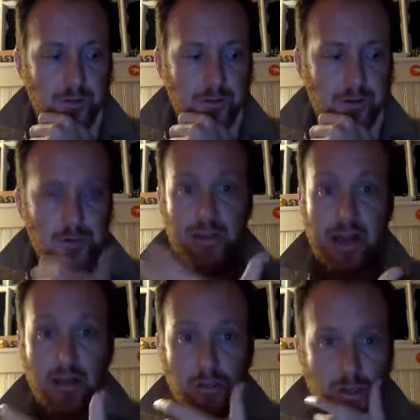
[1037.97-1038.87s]
to be
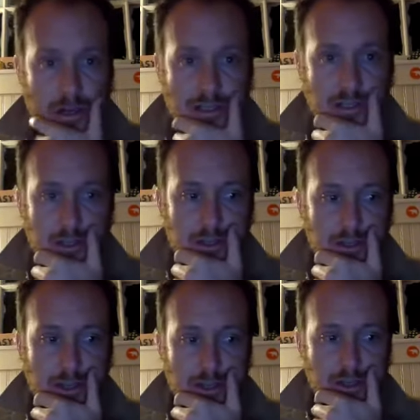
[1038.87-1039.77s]
naturalized, to
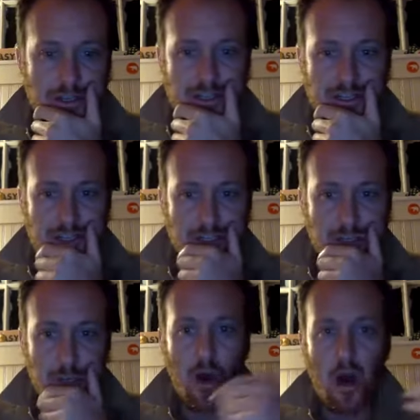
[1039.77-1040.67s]
get your
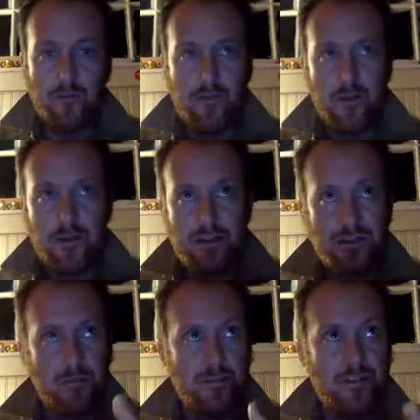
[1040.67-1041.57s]
citizenship. Often it's
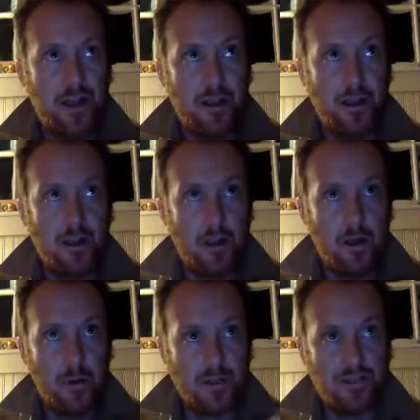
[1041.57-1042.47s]
almost like,
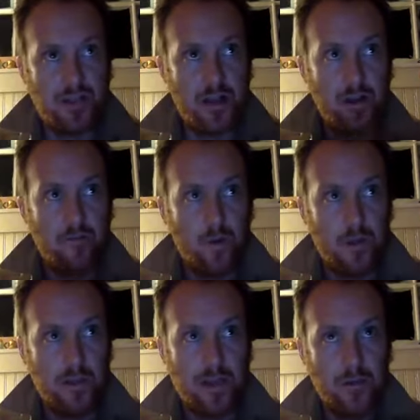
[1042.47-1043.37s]
when you study a foreign
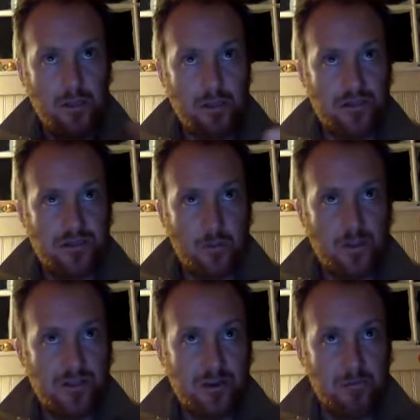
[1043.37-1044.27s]
language, in some
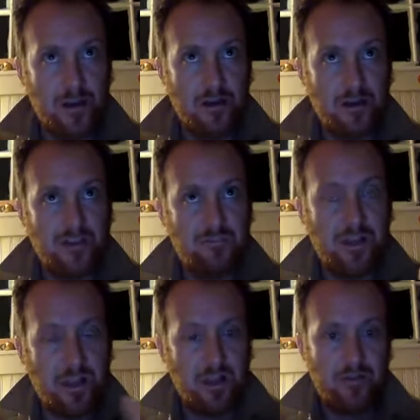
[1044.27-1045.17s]
ways you're better at
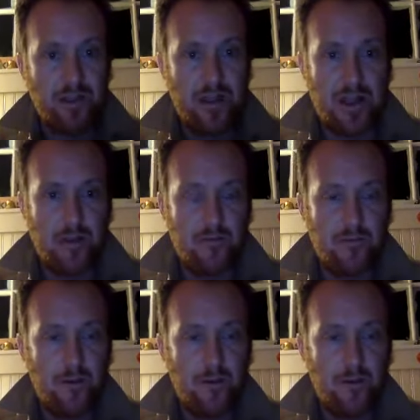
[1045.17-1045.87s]
speaking it than native